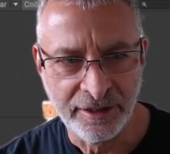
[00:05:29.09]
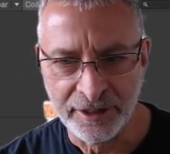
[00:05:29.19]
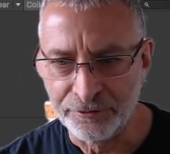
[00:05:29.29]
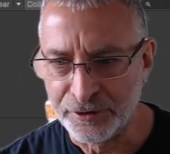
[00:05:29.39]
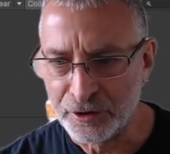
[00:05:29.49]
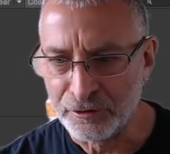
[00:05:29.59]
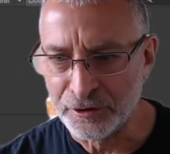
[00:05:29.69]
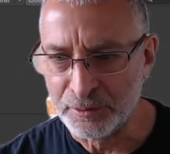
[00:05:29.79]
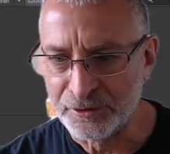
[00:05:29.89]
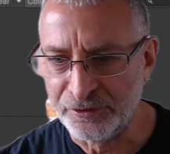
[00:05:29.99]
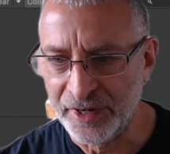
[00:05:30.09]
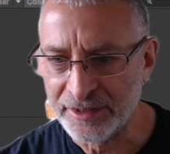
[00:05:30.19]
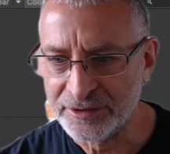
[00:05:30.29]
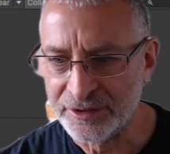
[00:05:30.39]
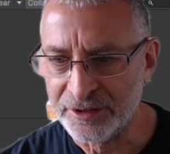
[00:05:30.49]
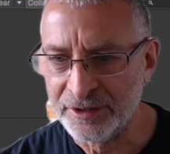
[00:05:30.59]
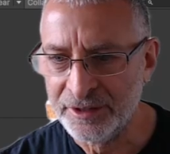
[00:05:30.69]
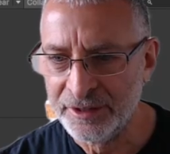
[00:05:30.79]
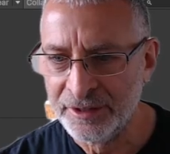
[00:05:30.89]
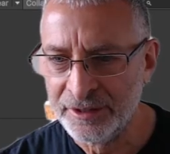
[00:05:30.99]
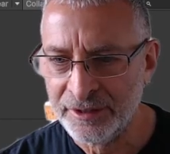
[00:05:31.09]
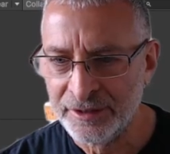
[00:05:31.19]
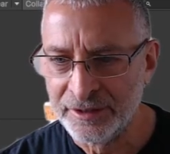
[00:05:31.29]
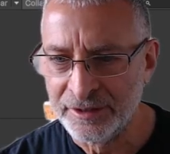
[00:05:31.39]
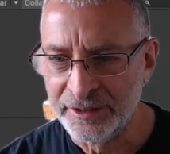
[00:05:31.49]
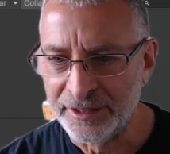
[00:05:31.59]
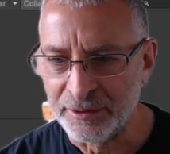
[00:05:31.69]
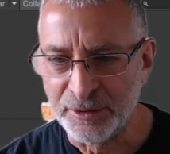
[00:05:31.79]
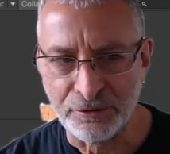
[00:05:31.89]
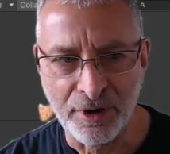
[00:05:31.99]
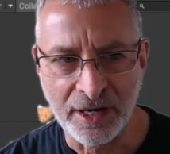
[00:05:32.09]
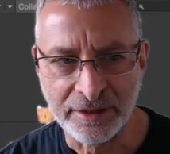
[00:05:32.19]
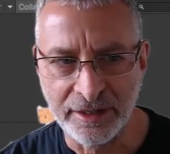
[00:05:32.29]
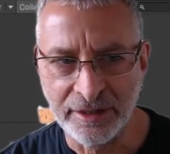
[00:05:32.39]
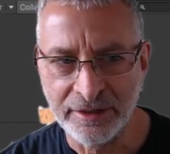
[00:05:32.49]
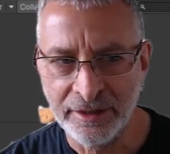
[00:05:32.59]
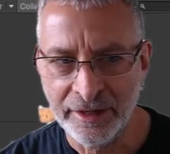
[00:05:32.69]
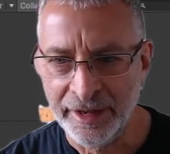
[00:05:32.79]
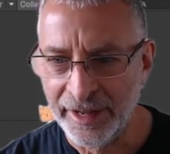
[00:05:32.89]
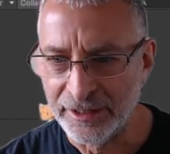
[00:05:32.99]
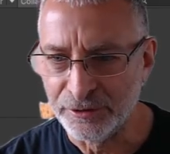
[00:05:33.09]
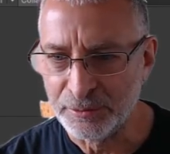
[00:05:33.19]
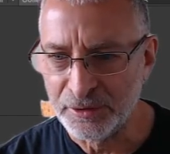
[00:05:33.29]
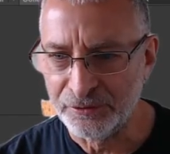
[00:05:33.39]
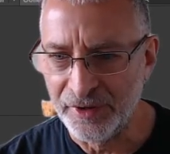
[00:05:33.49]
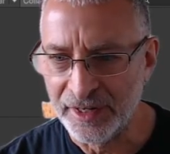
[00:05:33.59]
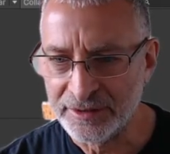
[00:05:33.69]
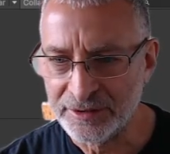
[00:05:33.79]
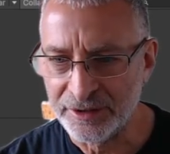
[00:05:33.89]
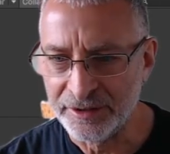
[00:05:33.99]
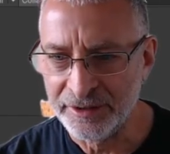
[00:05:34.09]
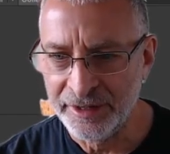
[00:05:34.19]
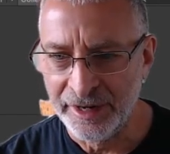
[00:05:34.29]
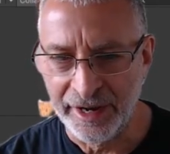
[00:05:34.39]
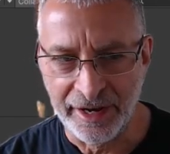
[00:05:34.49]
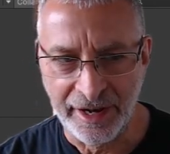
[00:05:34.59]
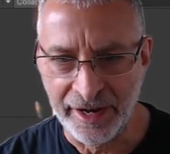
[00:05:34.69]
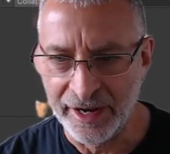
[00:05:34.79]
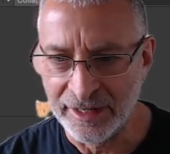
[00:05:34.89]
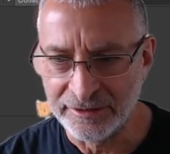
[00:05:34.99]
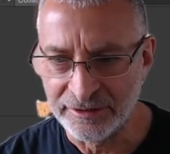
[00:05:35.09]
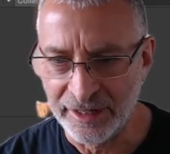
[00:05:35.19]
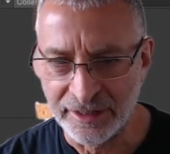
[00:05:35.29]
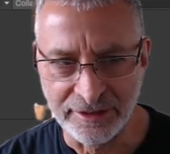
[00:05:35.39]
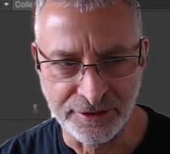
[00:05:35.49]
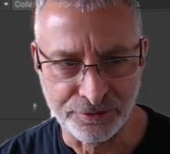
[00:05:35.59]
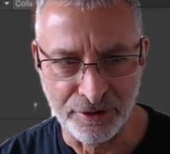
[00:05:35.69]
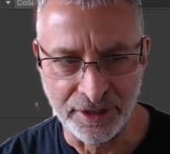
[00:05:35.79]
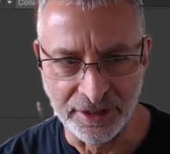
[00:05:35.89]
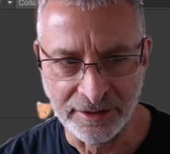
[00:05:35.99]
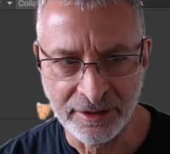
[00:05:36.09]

If we go a little bit faster, he can be walking, and a little bit faster, and he's running.